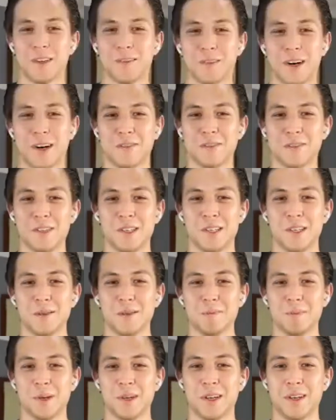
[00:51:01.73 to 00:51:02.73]
off the
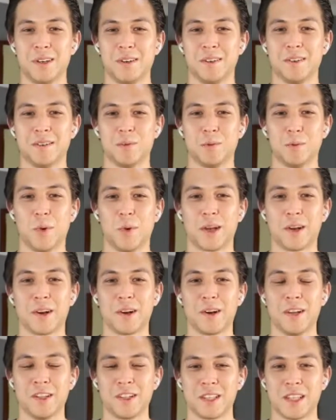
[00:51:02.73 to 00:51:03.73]
team, but
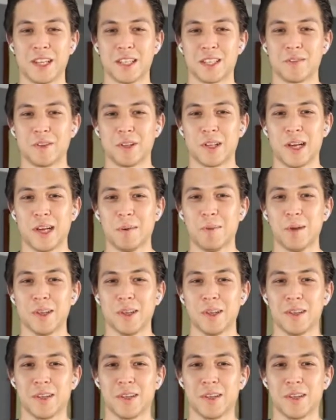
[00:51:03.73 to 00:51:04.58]
he's less of a liability.